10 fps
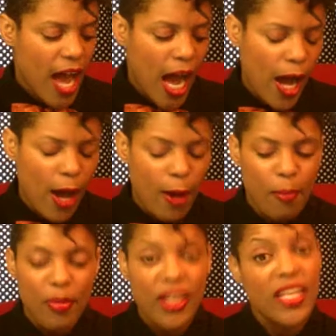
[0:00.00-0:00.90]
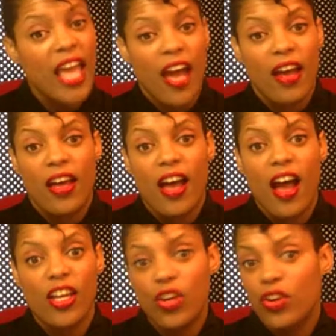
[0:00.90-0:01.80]
But yeah,
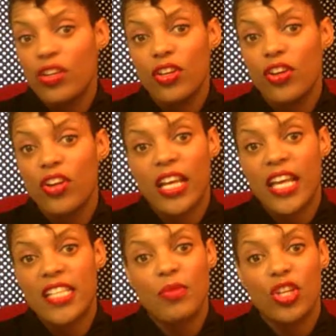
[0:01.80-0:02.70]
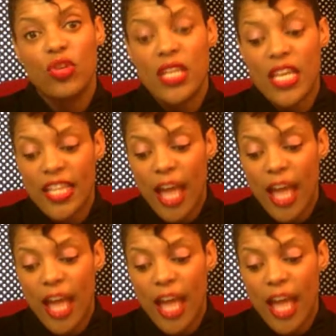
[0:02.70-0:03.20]
you're going to get something unique.